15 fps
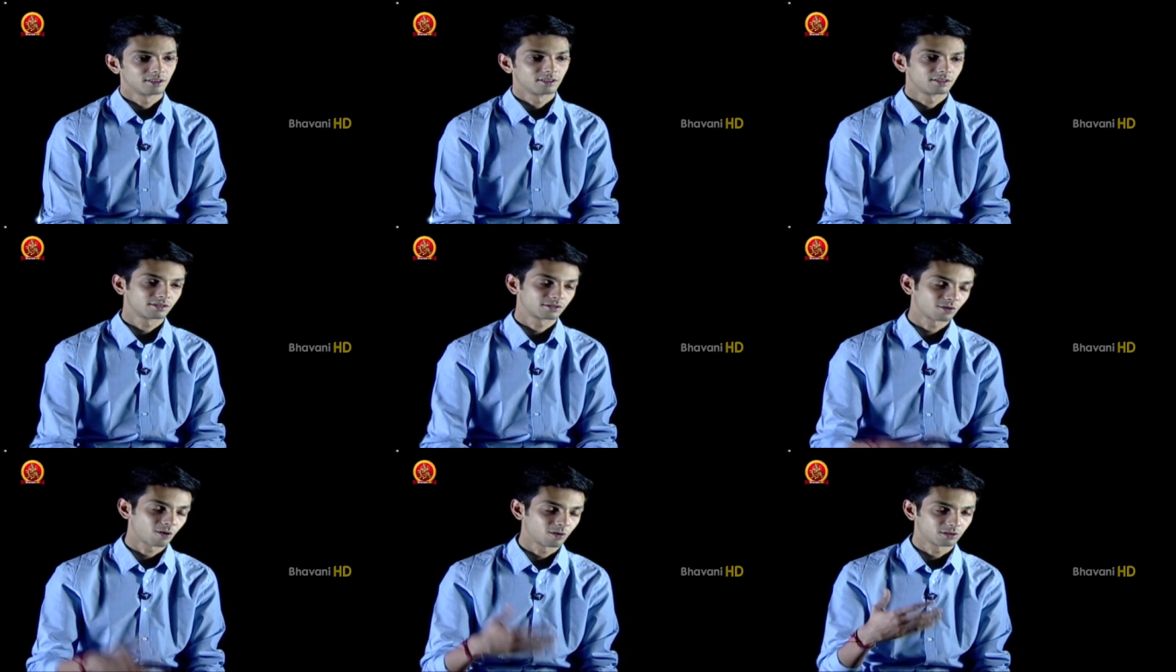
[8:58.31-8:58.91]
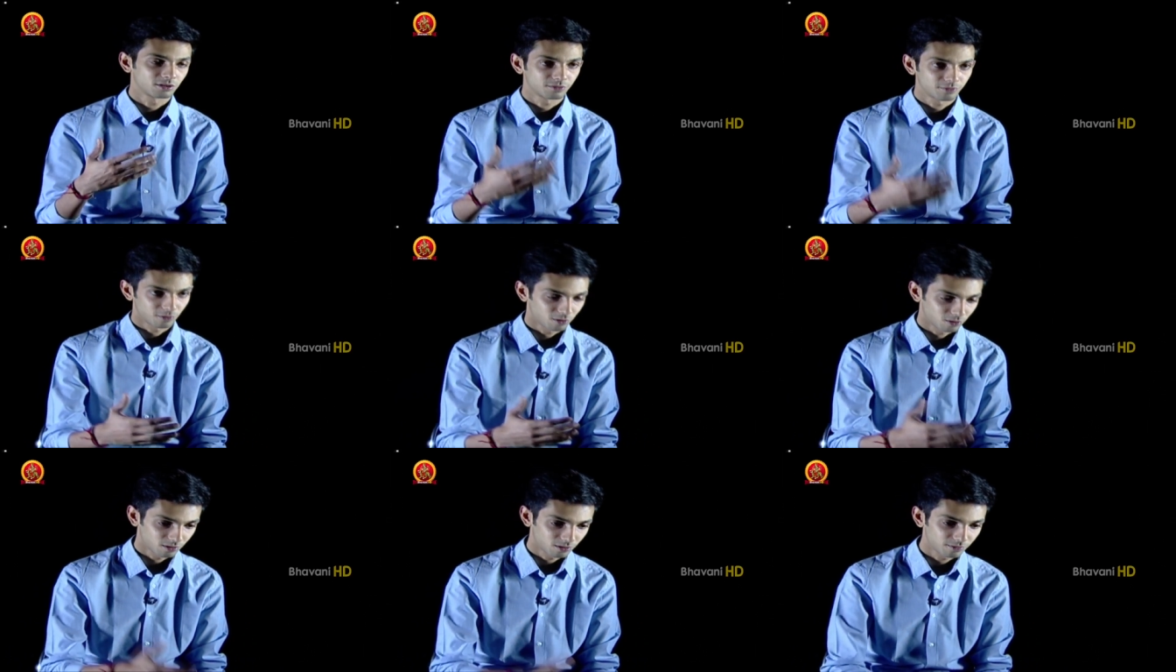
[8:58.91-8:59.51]
songs
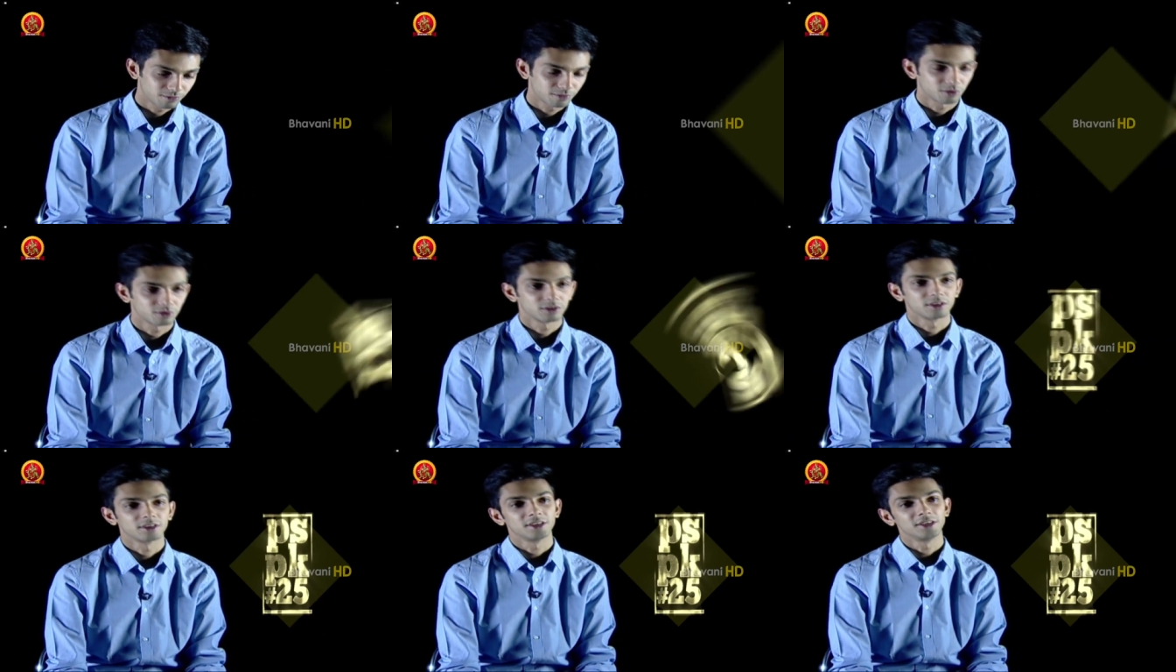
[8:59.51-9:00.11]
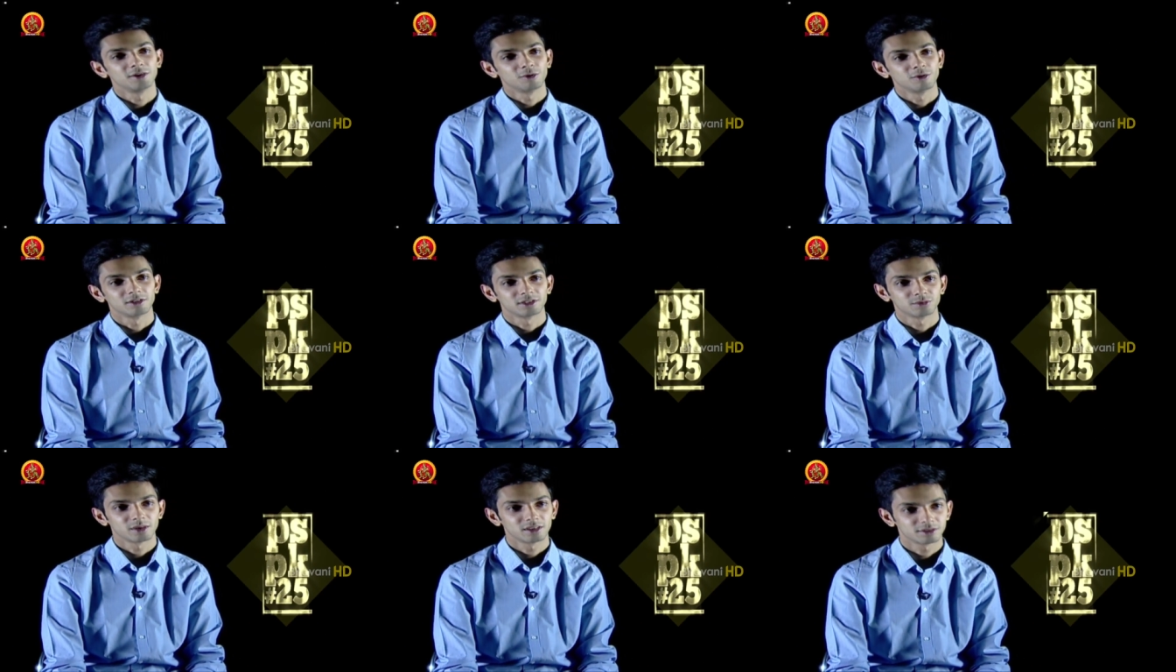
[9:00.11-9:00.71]
for the hero
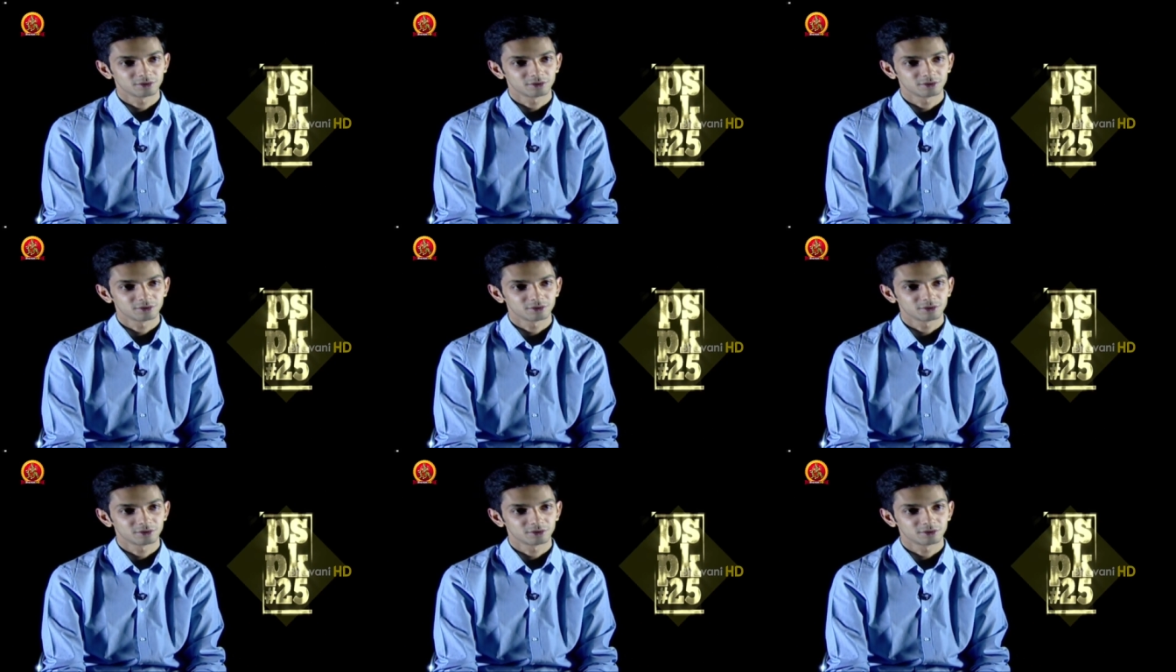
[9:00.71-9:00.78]
as well.